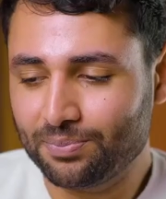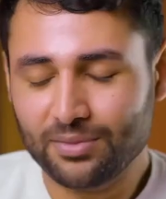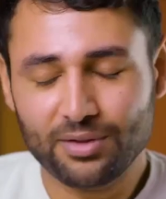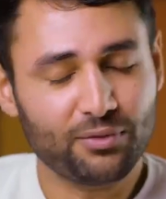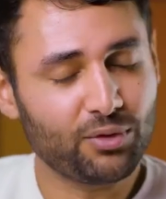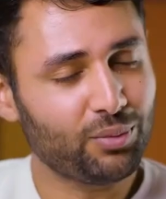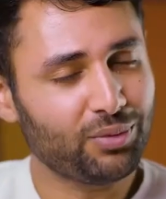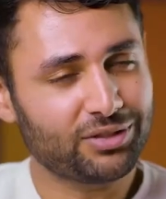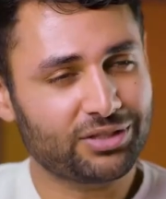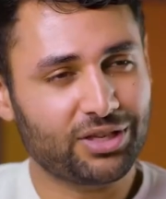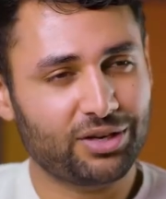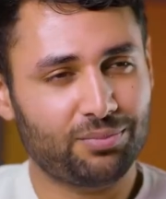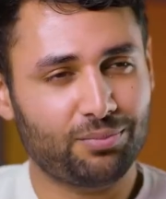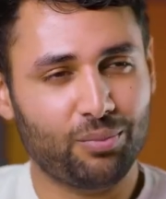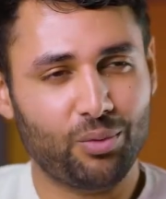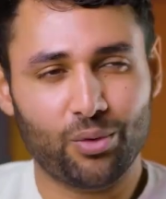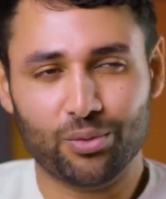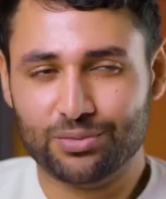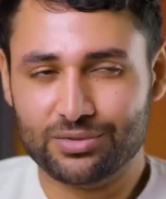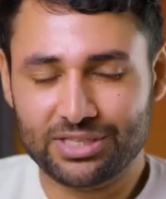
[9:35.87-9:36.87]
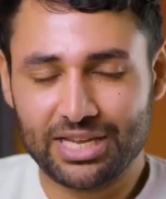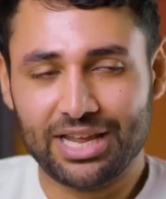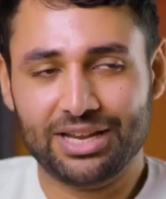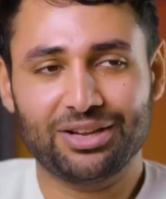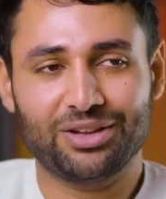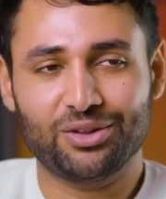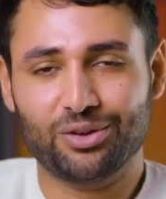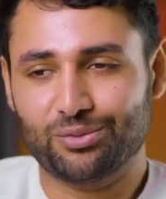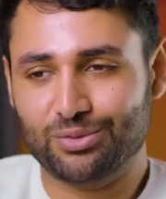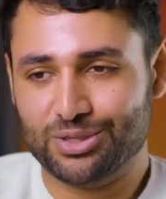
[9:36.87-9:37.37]
if you wanted a more
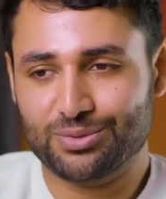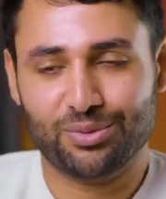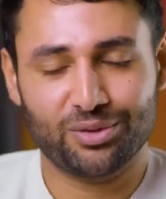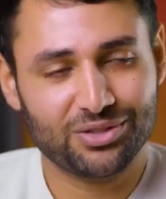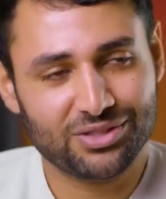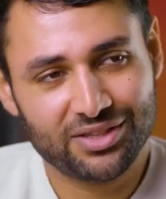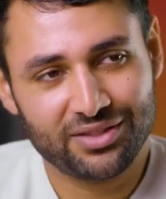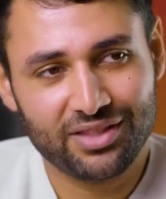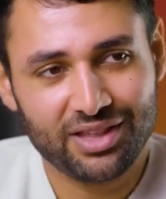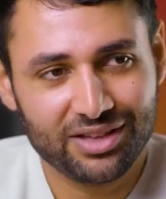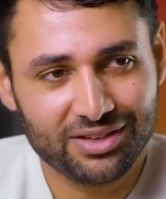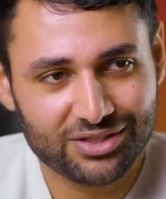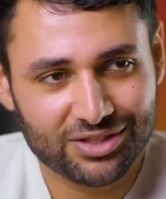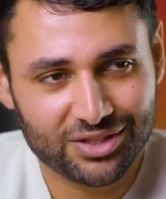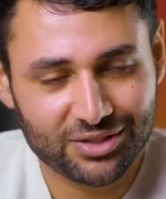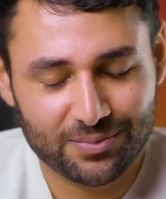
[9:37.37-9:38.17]
technical response than that,